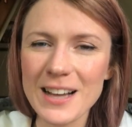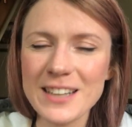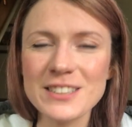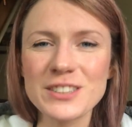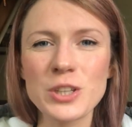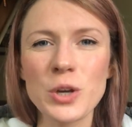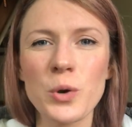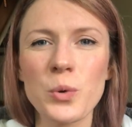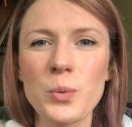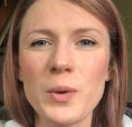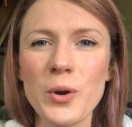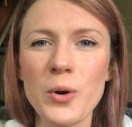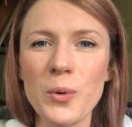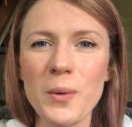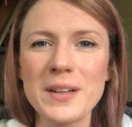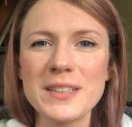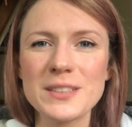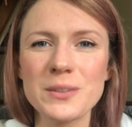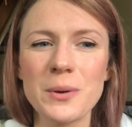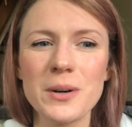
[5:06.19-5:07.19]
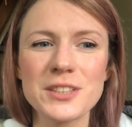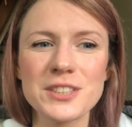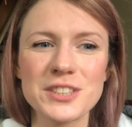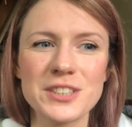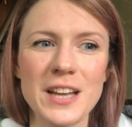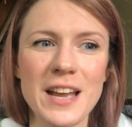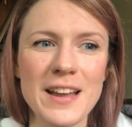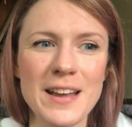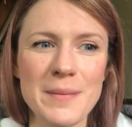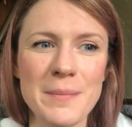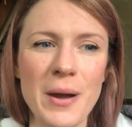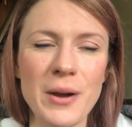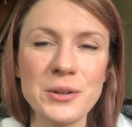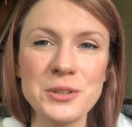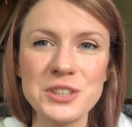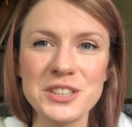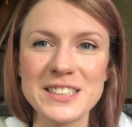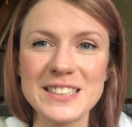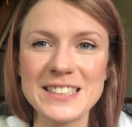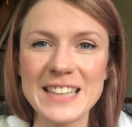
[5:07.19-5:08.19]
So we all went to watch um,
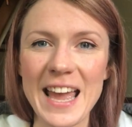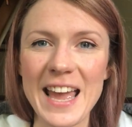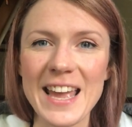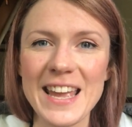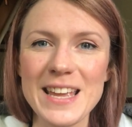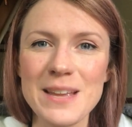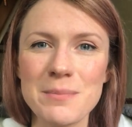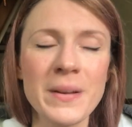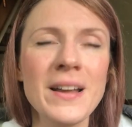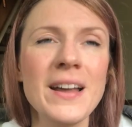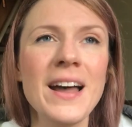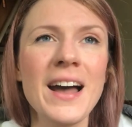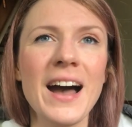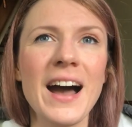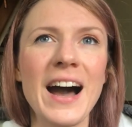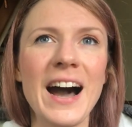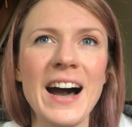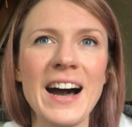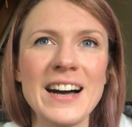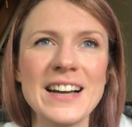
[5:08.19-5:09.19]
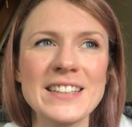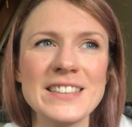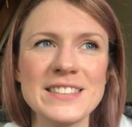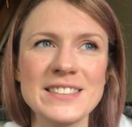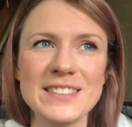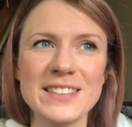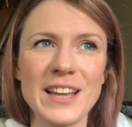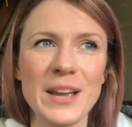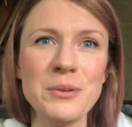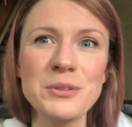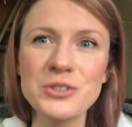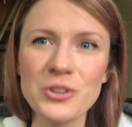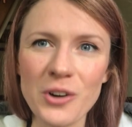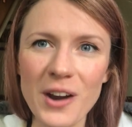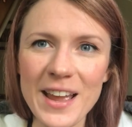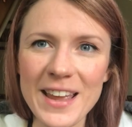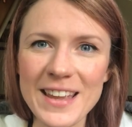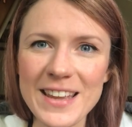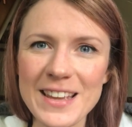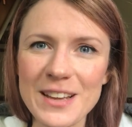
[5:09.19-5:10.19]
Ocean's 8 and it was great.